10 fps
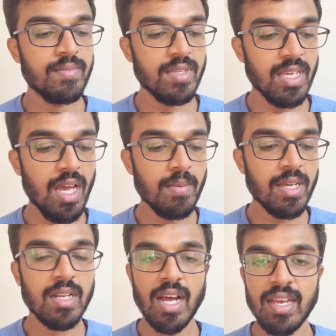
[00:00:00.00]
yeah, I
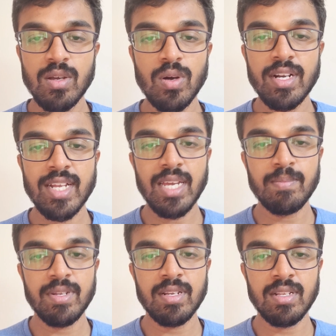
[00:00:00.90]
mean, I go and
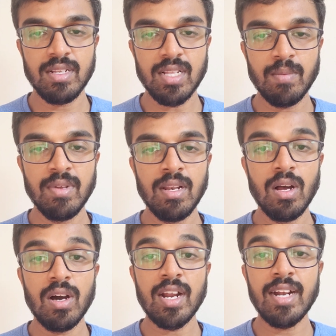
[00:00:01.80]
type in Tamil,
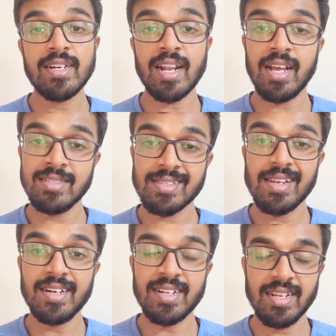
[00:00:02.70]
or I
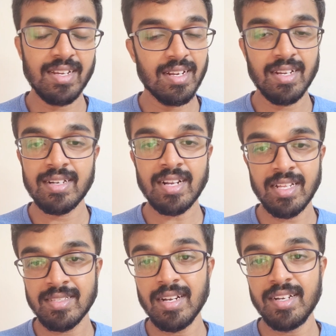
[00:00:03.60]

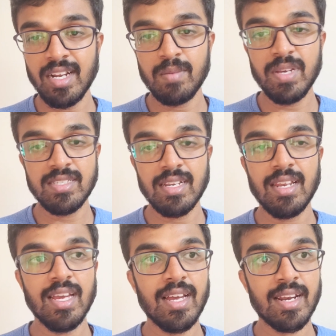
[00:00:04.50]
transliterate.
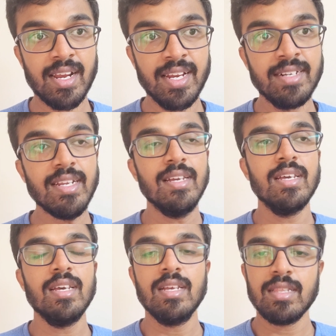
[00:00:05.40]
Basically, I write
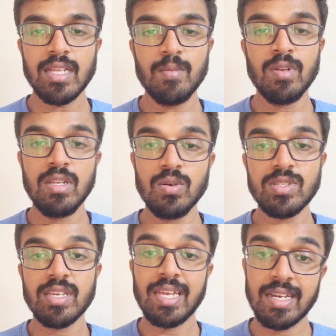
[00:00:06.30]
Tamil
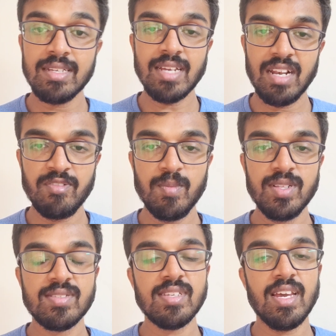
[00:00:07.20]
using English
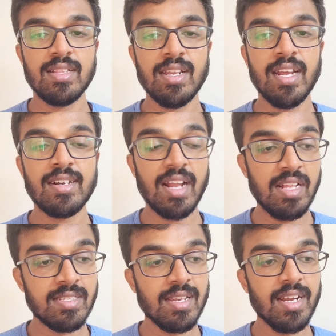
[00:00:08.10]
alphabets, and then I
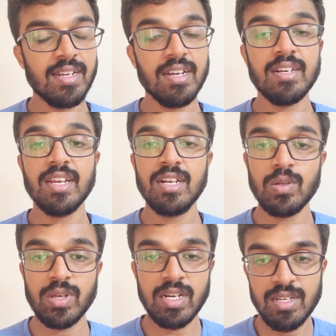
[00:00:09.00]
translate it
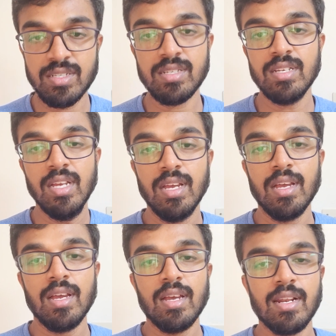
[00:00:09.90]
into English,
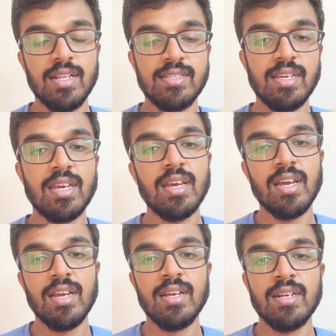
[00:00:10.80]
let's say,
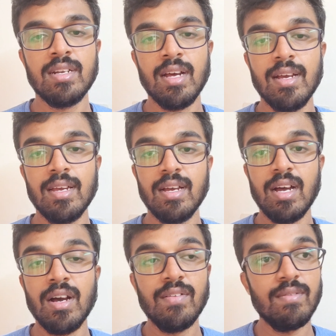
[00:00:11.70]
and
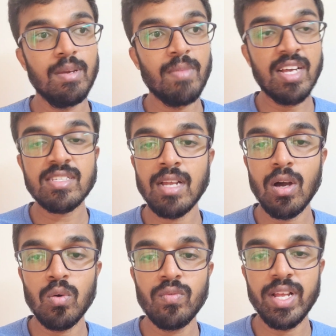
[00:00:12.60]
imagine
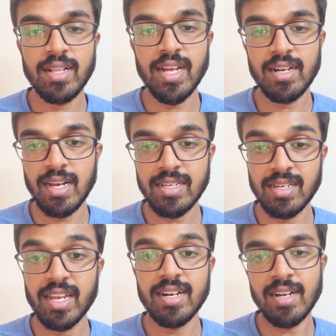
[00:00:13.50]
how well that will
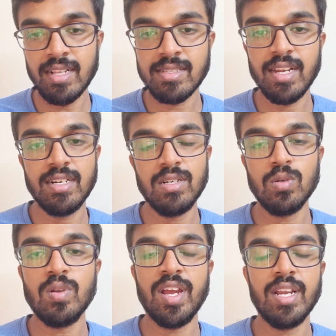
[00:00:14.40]
actually get translated
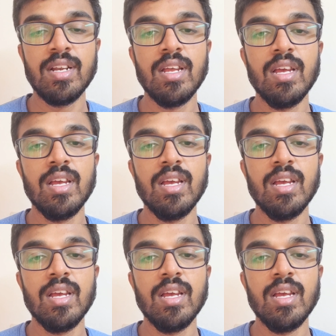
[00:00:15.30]
to, right?